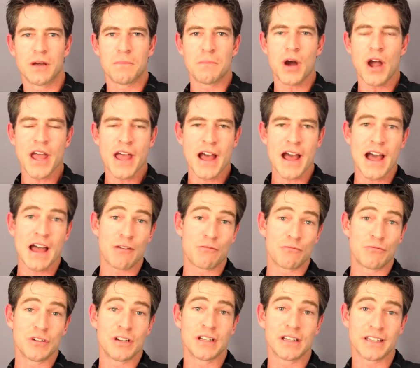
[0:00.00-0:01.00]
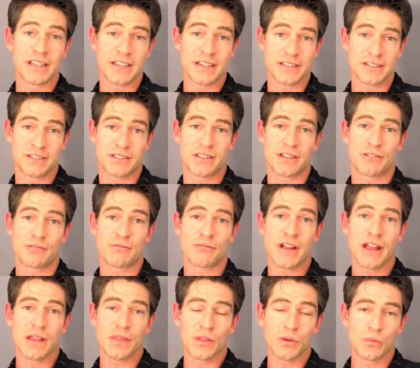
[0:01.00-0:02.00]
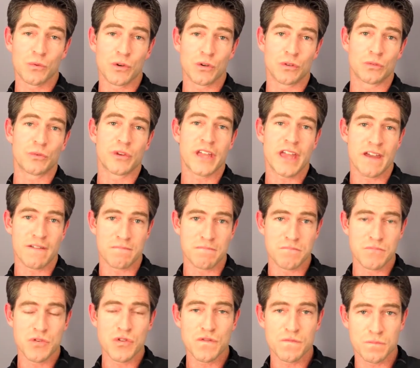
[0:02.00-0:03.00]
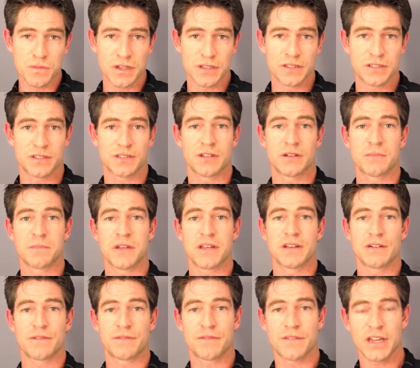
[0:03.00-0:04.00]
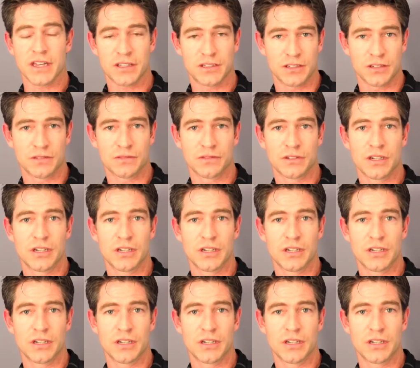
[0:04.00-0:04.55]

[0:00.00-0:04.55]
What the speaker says: My heart really is that around the world we have movements that have been effective